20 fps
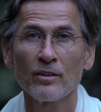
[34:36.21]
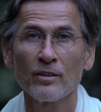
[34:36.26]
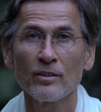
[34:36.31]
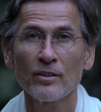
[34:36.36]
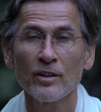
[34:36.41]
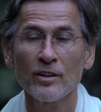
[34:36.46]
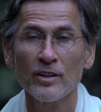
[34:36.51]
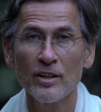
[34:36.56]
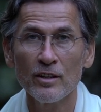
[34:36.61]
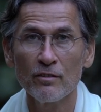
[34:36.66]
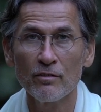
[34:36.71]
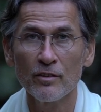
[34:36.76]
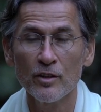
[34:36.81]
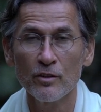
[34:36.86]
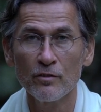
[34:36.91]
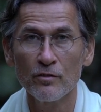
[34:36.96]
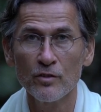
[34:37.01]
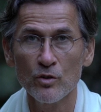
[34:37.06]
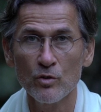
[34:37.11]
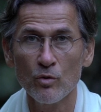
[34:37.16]
Then, even
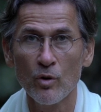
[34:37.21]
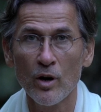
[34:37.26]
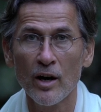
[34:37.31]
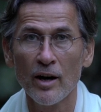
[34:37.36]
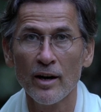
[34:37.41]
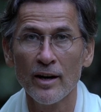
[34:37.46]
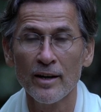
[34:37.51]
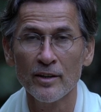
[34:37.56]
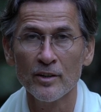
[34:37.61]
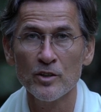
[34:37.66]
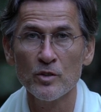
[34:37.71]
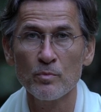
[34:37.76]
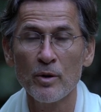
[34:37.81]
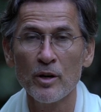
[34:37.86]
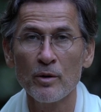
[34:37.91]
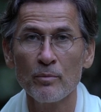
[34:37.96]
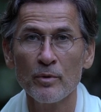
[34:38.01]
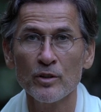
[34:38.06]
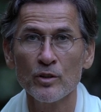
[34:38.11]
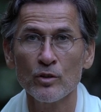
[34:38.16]
if you are an
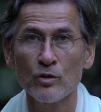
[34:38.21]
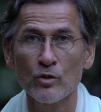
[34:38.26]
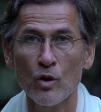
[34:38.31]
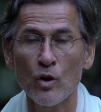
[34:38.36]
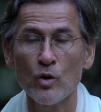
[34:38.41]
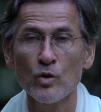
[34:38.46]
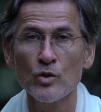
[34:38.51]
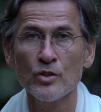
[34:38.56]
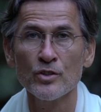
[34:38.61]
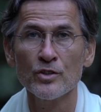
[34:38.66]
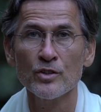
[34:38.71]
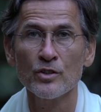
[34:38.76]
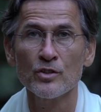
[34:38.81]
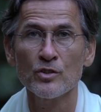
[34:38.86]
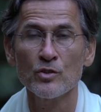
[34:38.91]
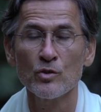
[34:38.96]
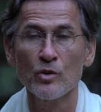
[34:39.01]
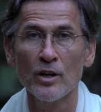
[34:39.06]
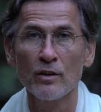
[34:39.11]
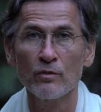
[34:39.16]
experiment in
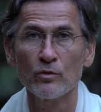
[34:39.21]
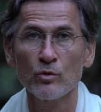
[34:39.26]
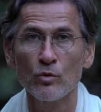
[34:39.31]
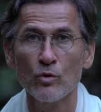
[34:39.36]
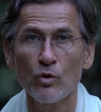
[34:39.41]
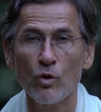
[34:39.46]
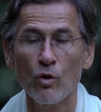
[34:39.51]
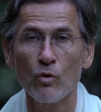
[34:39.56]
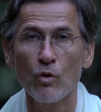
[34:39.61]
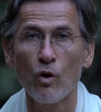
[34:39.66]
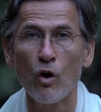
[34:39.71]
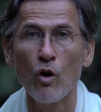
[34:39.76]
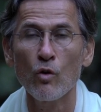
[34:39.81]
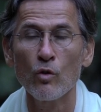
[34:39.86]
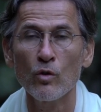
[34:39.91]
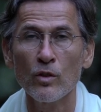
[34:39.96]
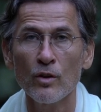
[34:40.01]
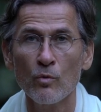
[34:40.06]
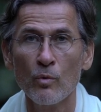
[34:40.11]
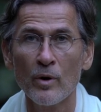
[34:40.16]
consciousness, you have to go
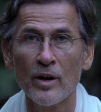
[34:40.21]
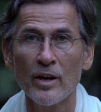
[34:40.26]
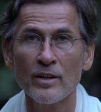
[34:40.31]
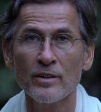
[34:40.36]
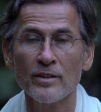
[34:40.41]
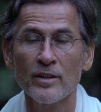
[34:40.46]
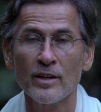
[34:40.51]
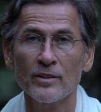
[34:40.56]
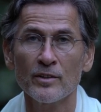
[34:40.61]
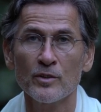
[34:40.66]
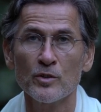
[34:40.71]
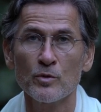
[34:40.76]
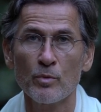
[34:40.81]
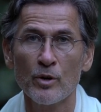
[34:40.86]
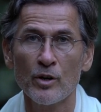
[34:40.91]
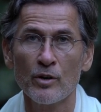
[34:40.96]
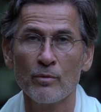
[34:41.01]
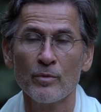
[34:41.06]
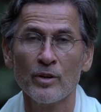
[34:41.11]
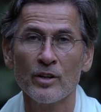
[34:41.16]
all the way in that
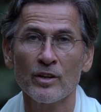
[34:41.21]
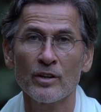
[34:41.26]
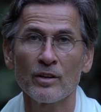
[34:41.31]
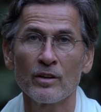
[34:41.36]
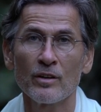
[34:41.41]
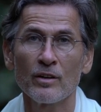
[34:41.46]
experiment.